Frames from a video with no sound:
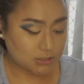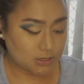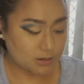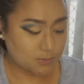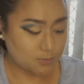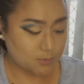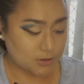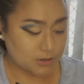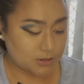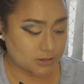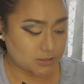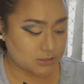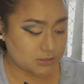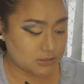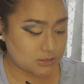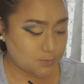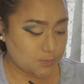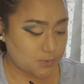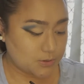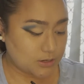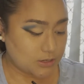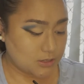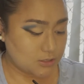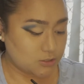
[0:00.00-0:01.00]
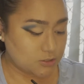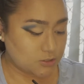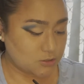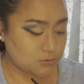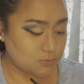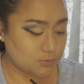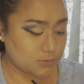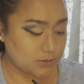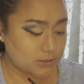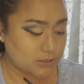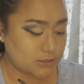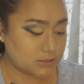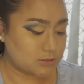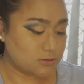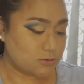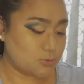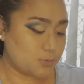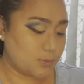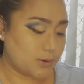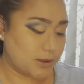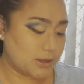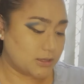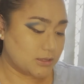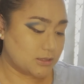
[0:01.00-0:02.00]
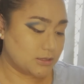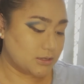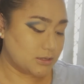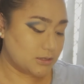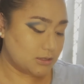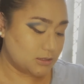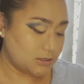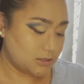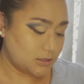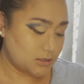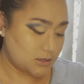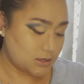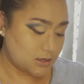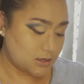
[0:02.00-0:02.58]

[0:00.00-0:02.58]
and I'm gonna dip it into Mediterranean